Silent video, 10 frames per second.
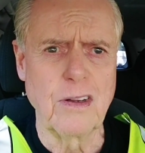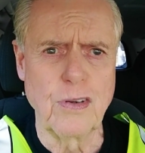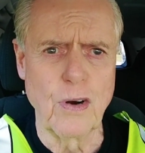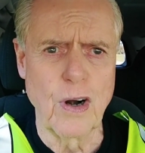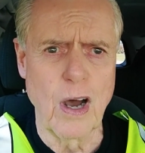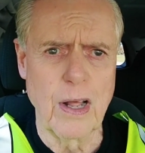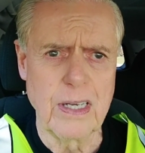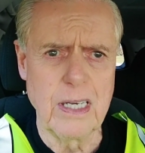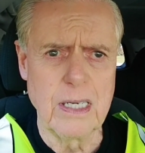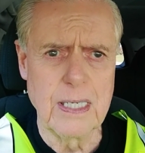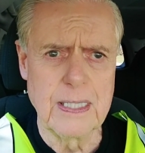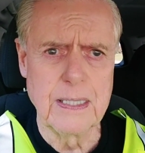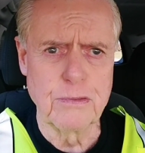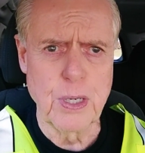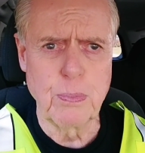turn on the
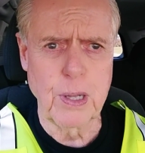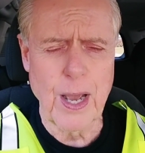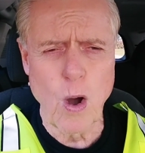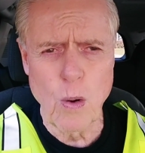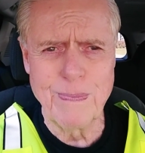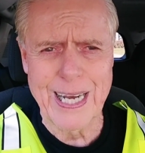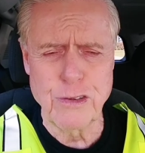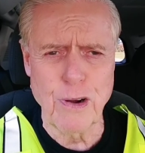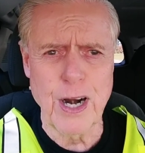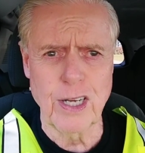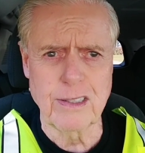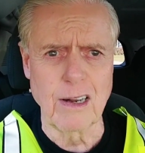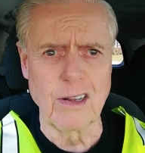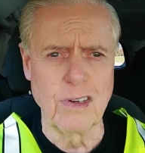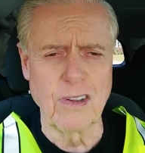replay. I try not to
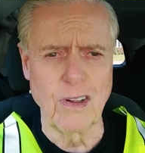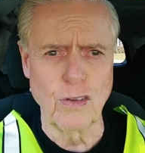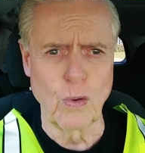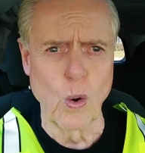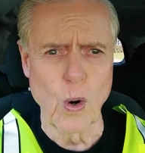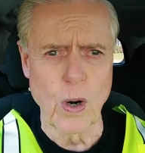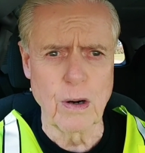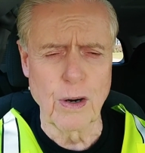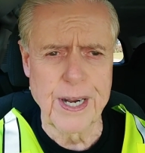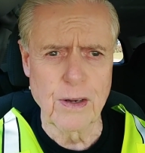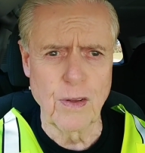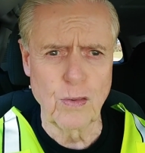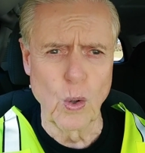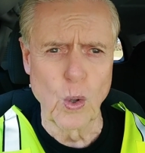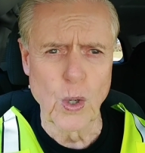listen to the score or hear the
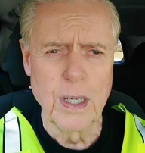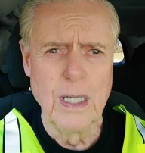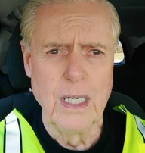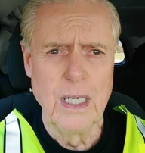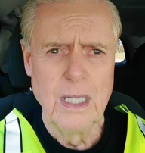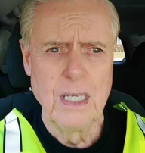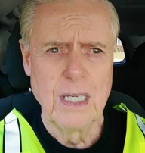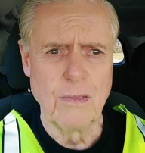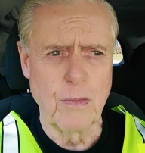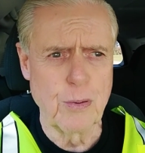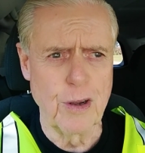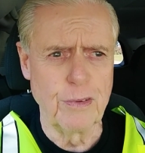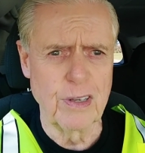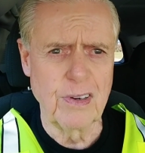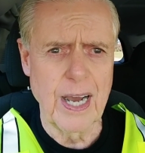score of the
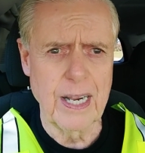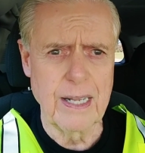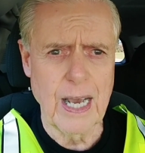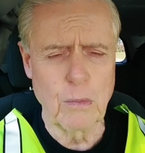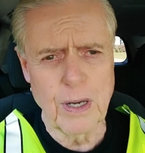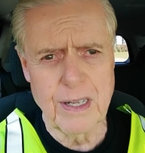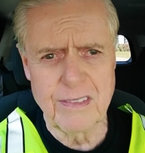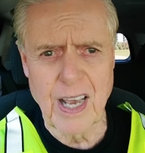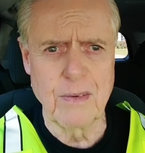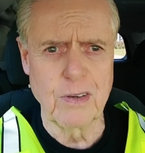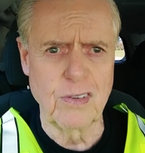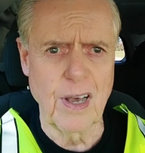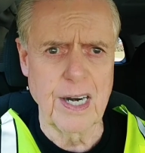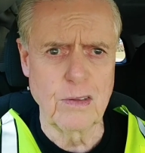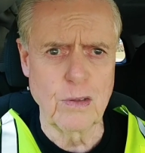previous night, and that way it's kind of
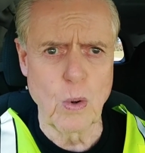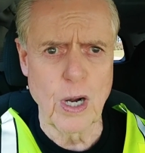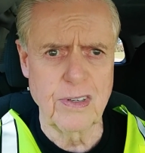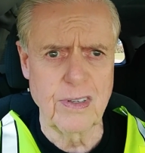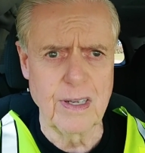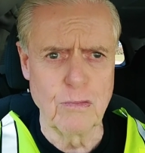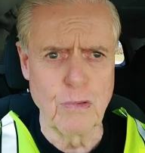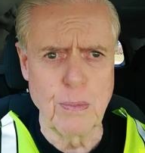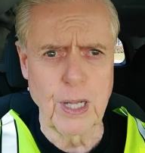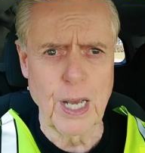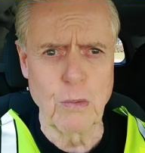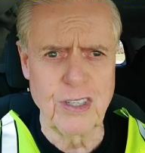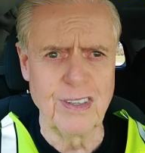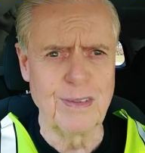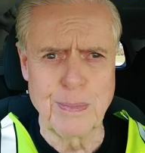exciting to watch the replay,
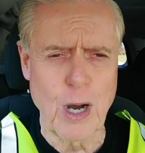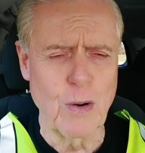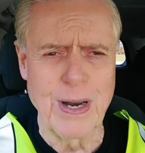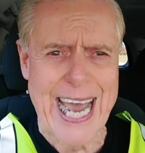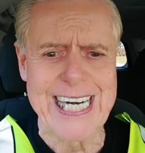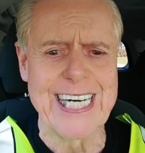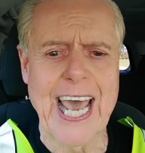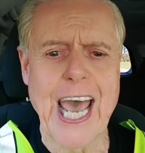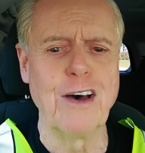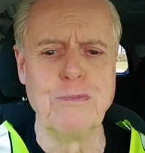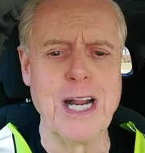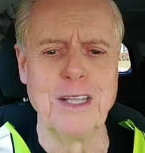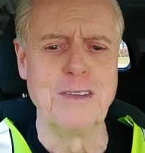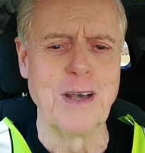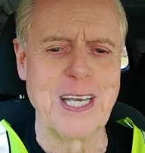which is about 9.5
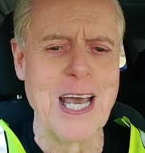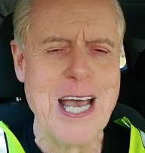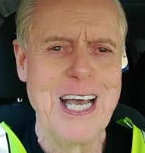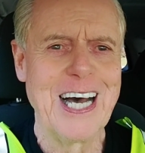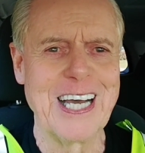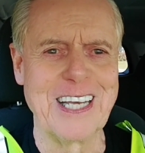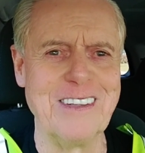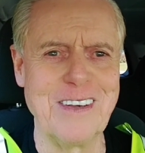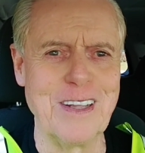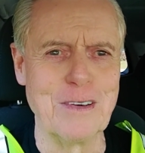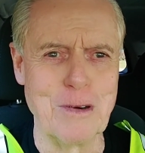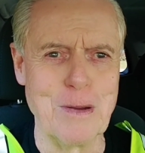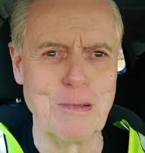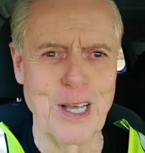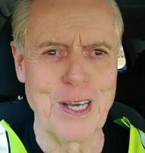minutes. I can see the
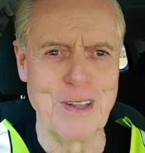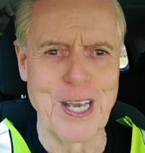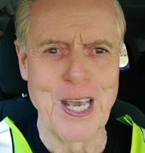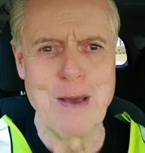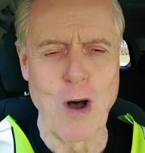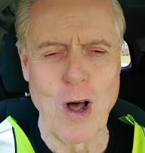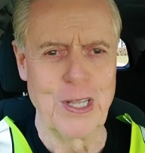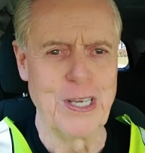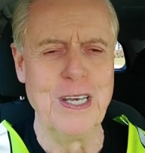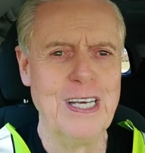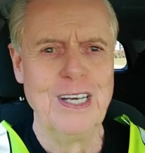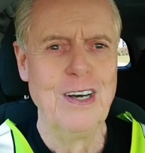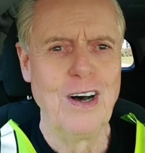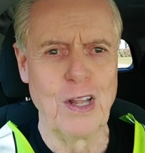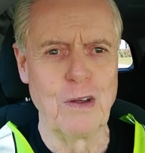replay of the game, all
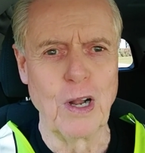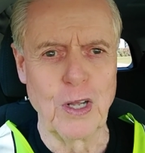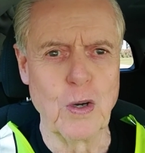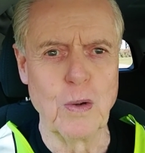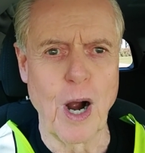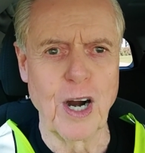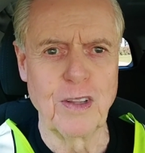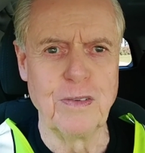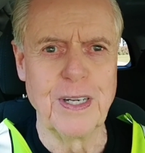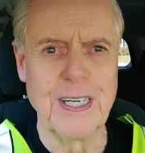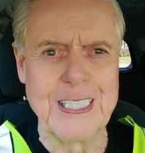the really good parts of it,